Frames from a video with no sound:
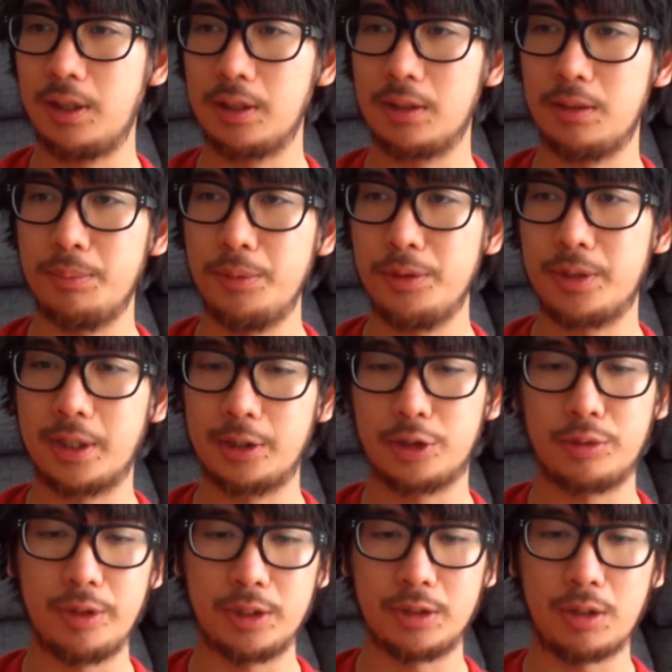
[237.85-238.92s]
like the music
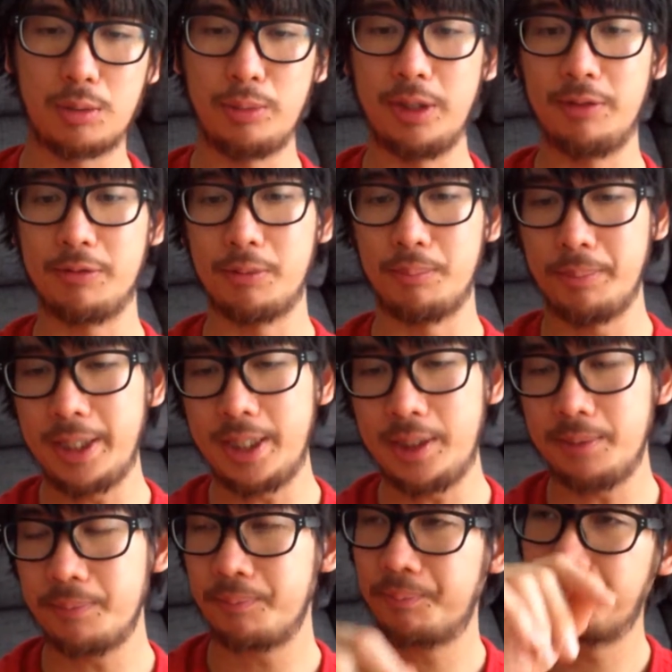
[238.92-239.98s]
industry is not really for
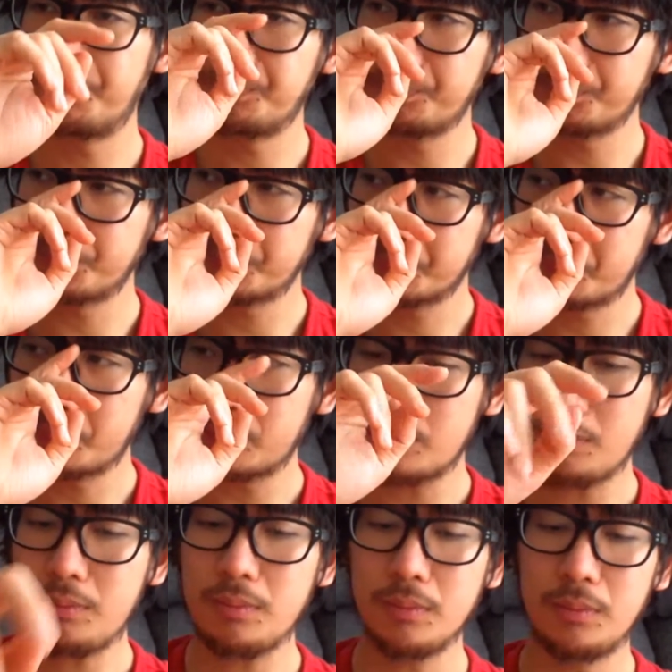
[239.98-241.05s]
me,
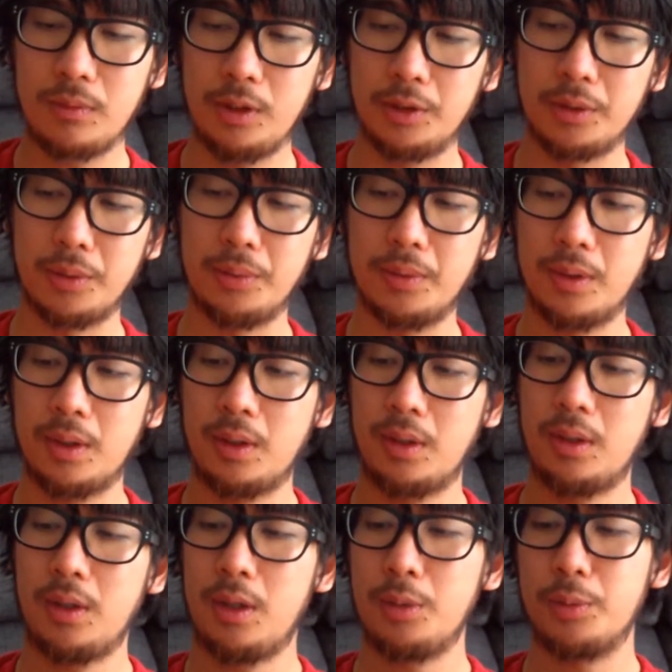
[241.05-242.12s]
you know,
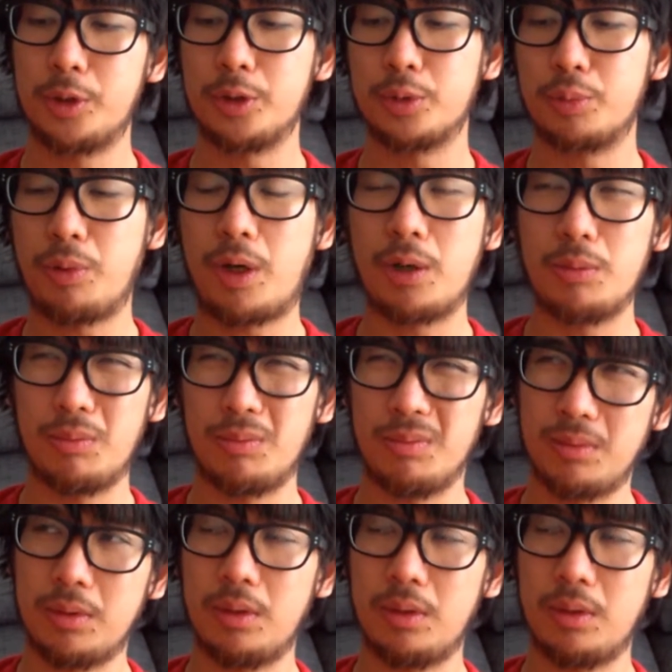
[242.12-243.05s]
which is what